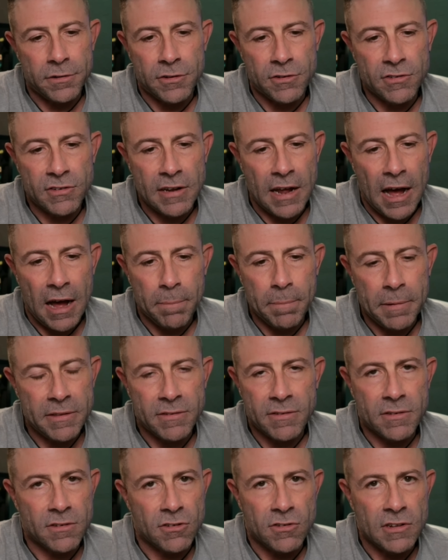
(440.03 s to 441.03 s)
Just stop.
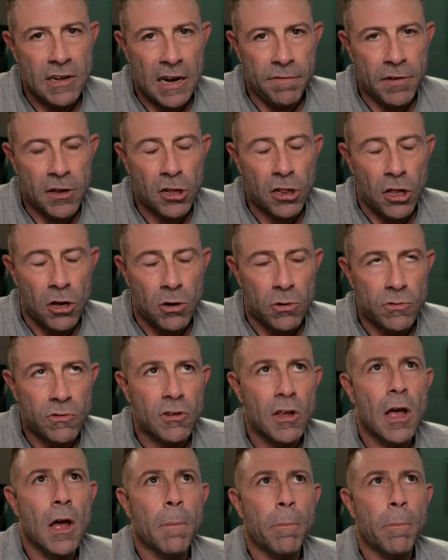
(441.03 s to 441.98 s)
It's just not even close.